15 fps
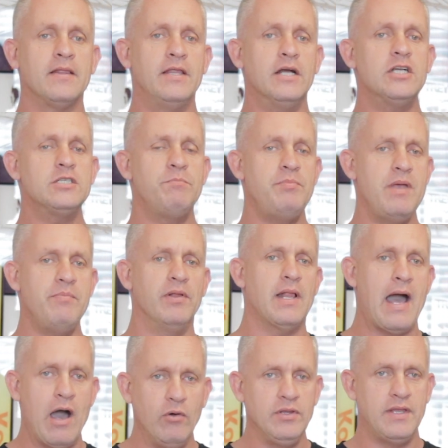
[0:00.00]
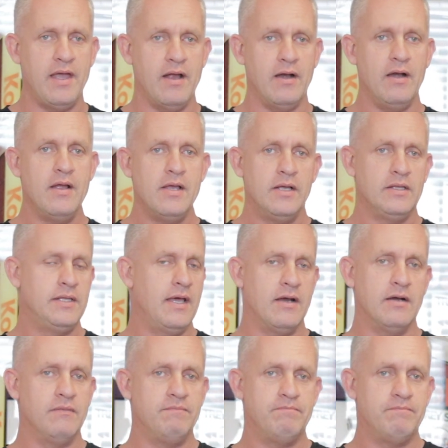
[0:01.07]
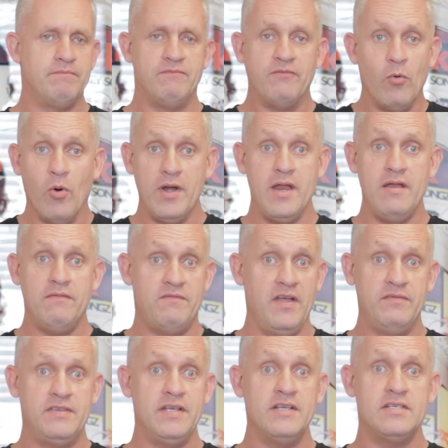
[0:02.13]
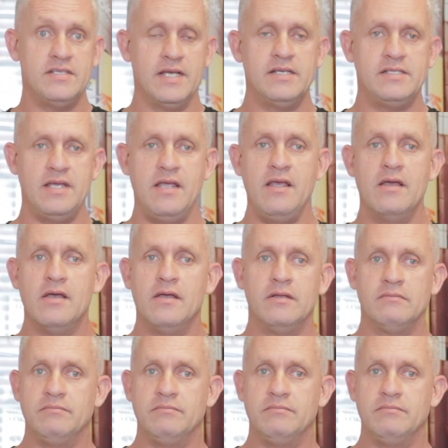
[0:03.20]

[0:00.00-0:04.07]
There's people out there that are 40, 50, 60